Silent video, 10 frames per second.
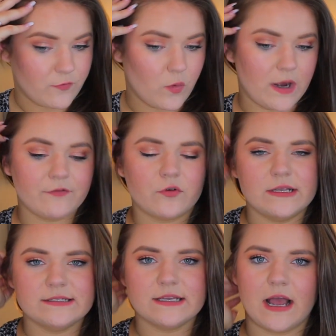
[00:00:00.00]
For whatever
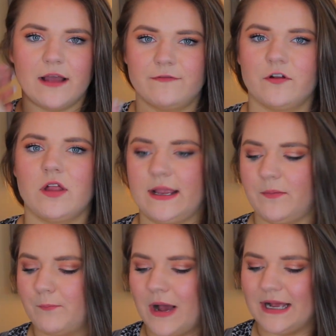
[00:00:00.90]
reason, I feel
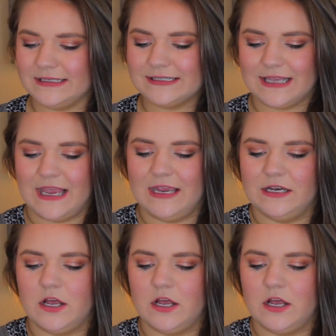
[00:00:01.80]
like my skin